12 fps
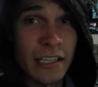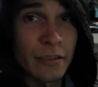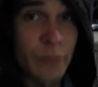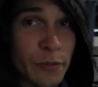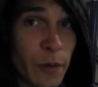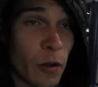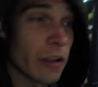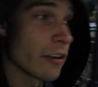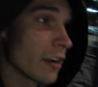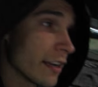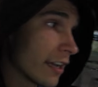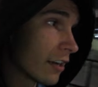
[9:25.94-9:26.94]
get some Chipotle
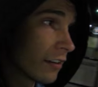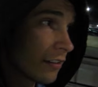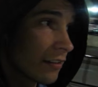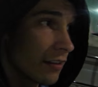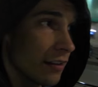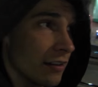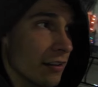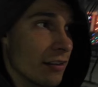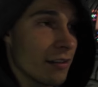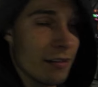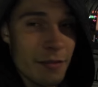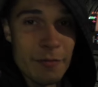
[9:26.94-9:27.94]
right now.
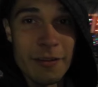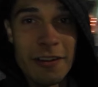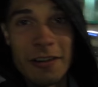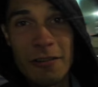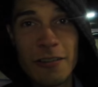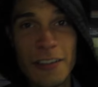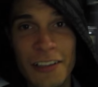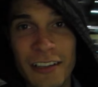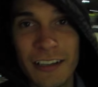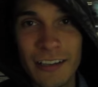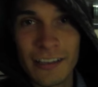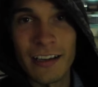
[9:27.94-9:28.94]
Um, you know,
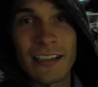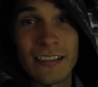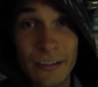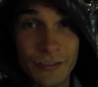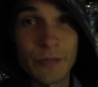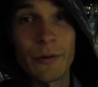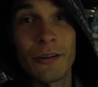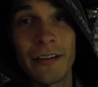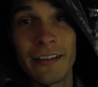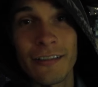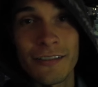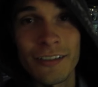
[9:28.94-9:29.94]
you guys love
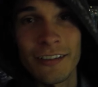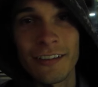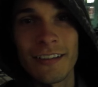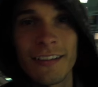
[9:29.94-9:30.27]
Chipotle, don't you?